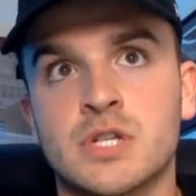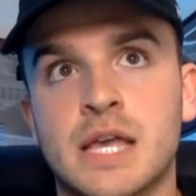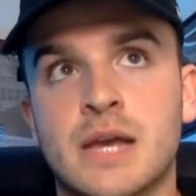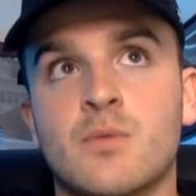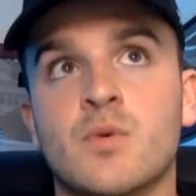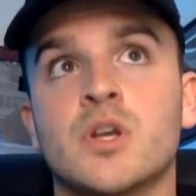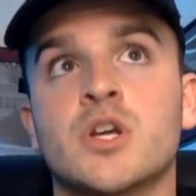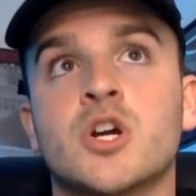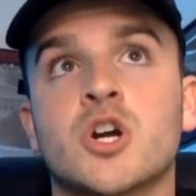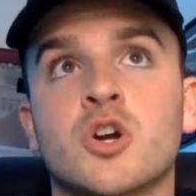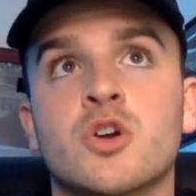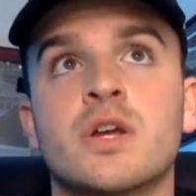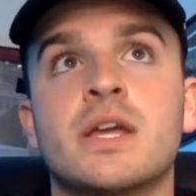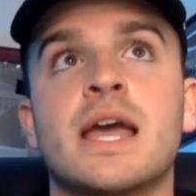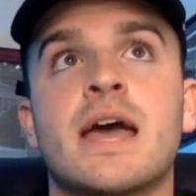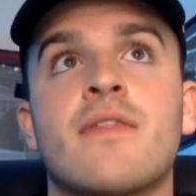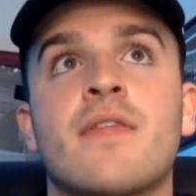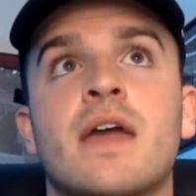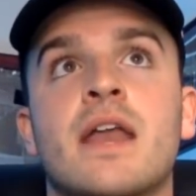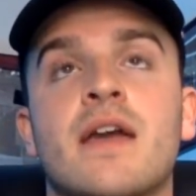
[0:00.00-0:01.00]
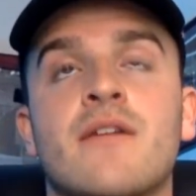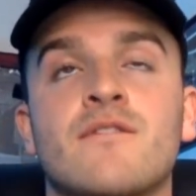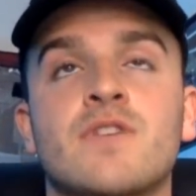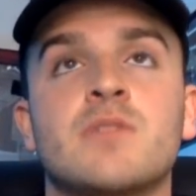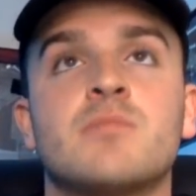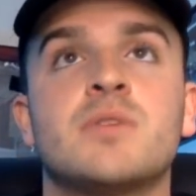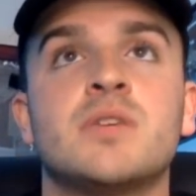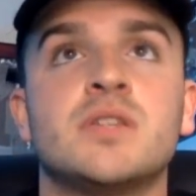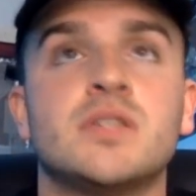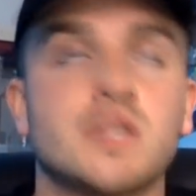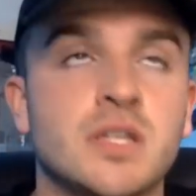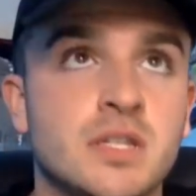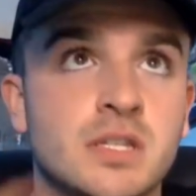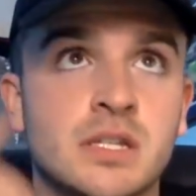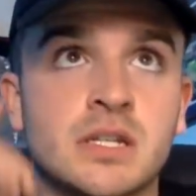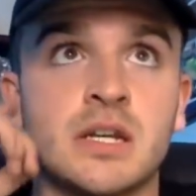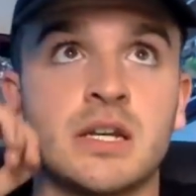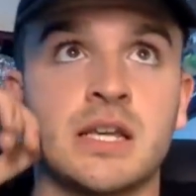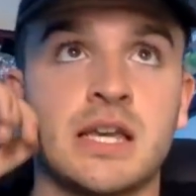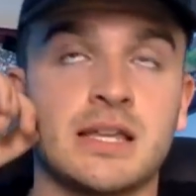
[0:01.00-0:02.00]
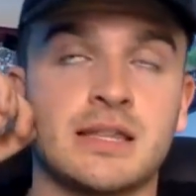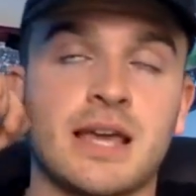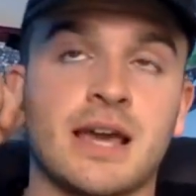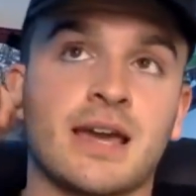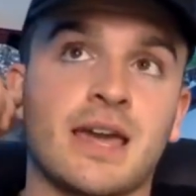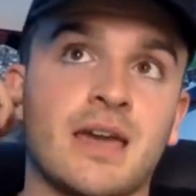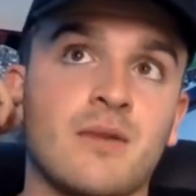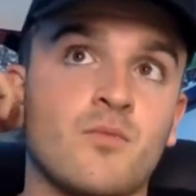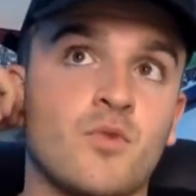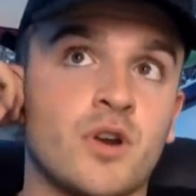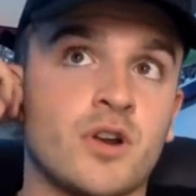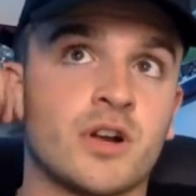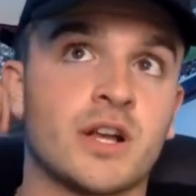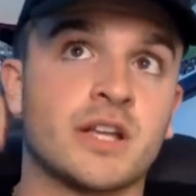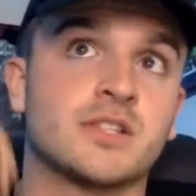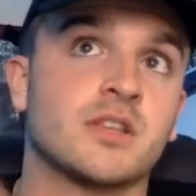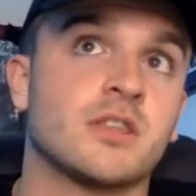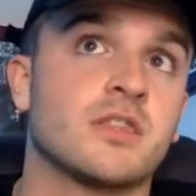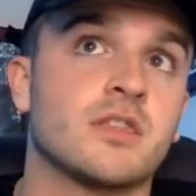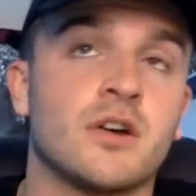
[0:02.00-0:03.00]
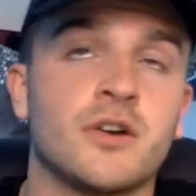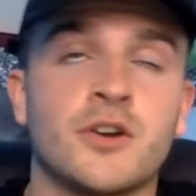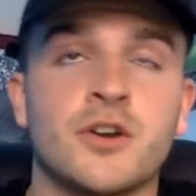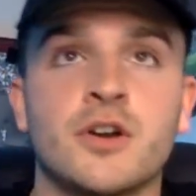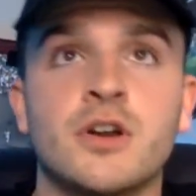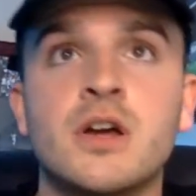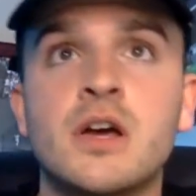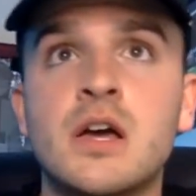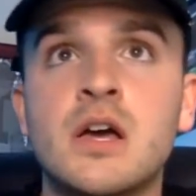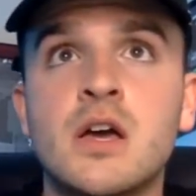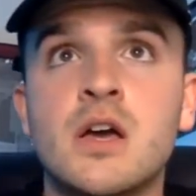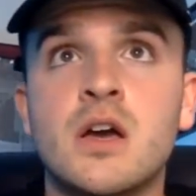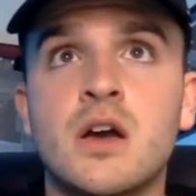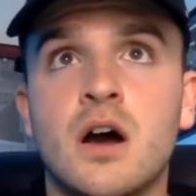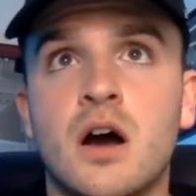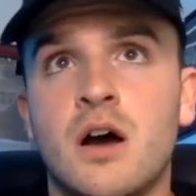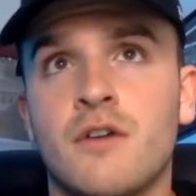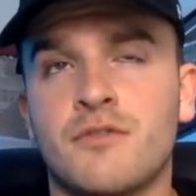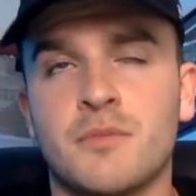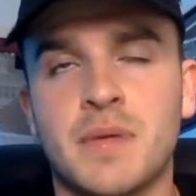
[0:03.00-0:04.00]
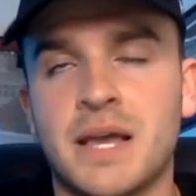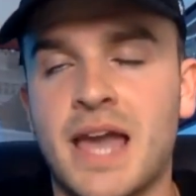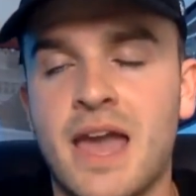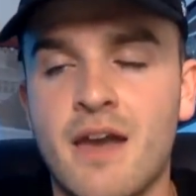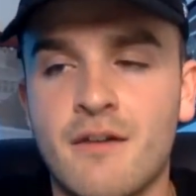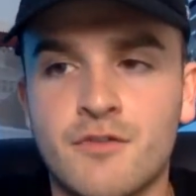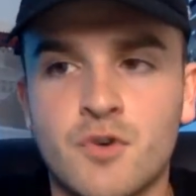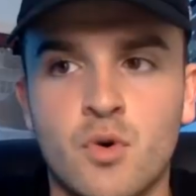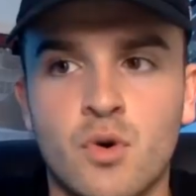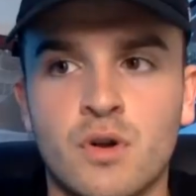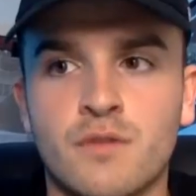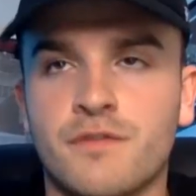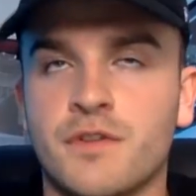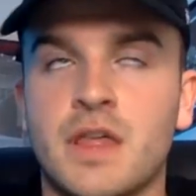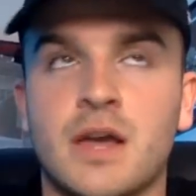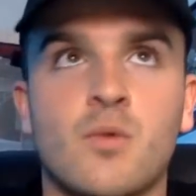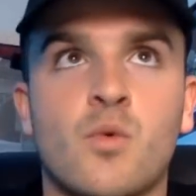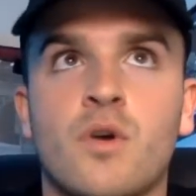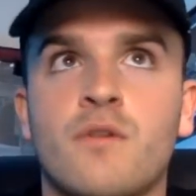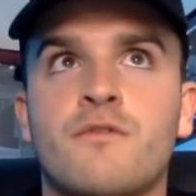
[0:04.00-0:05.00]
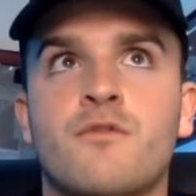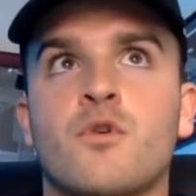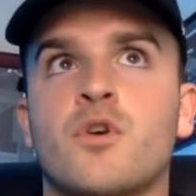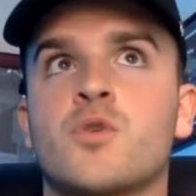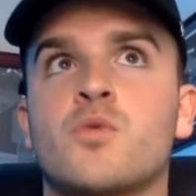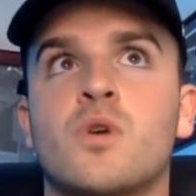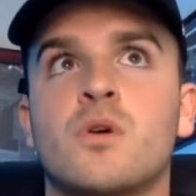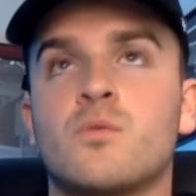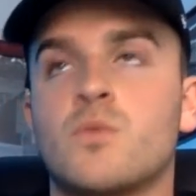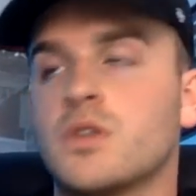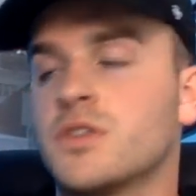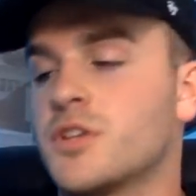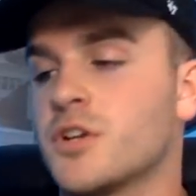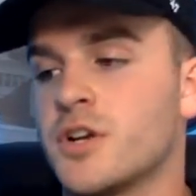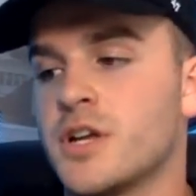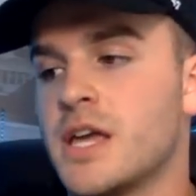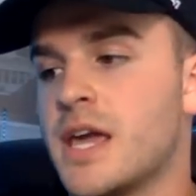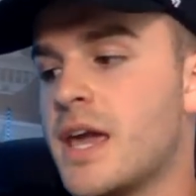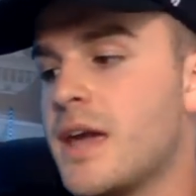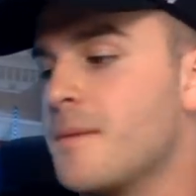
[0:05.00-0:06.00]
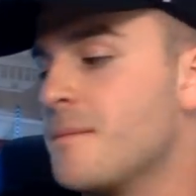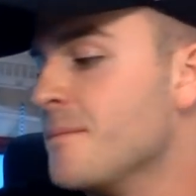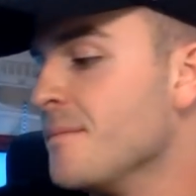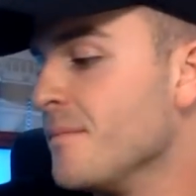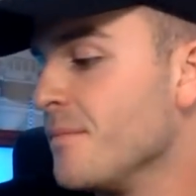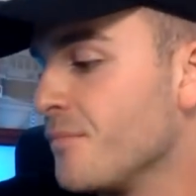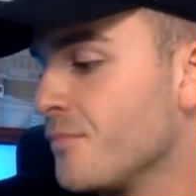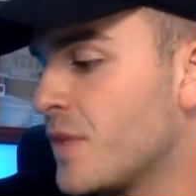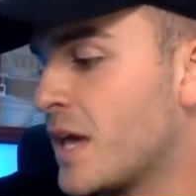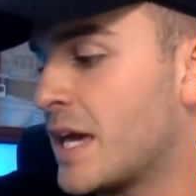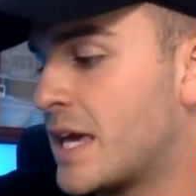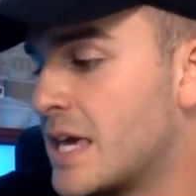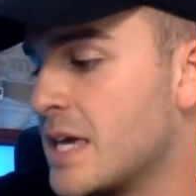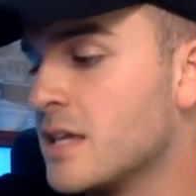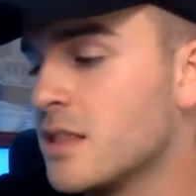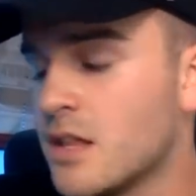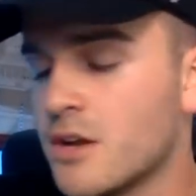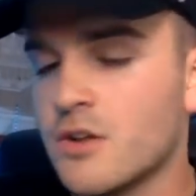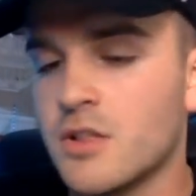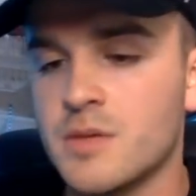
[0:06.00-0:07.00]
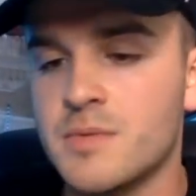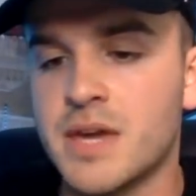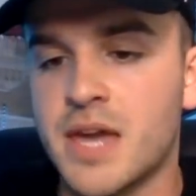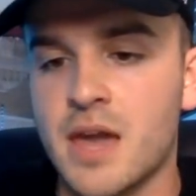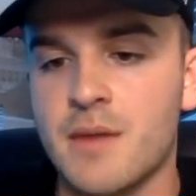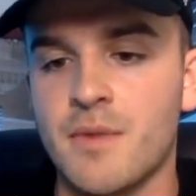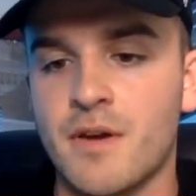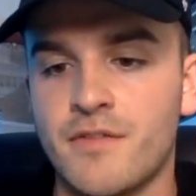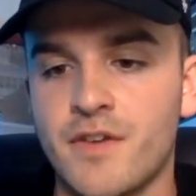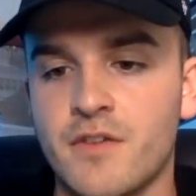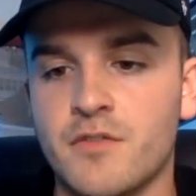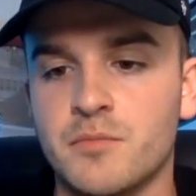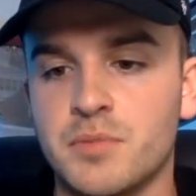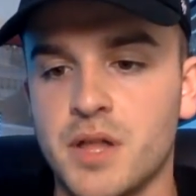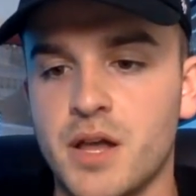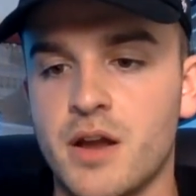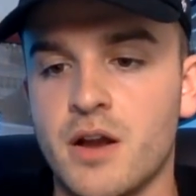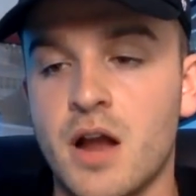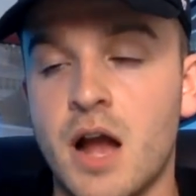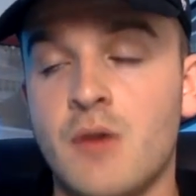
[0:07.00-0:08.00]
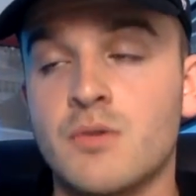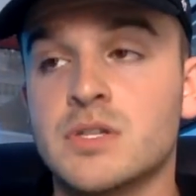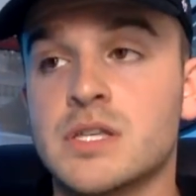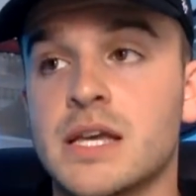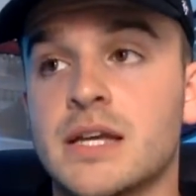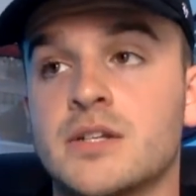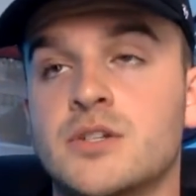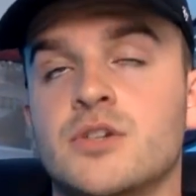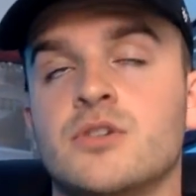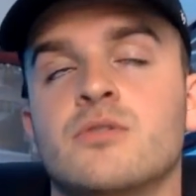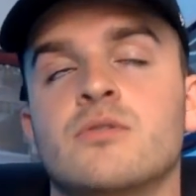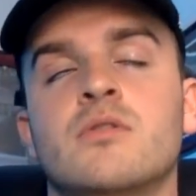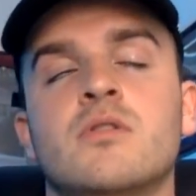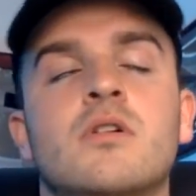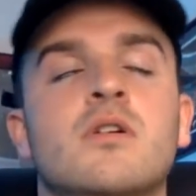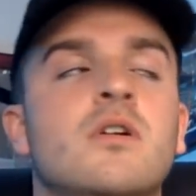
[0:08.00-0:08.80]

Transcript: Like when Curry had that MVP season and he hit that game winner against the Thunder from like half court for like 141, 138, like he literally became my favorite player. I was like, dude,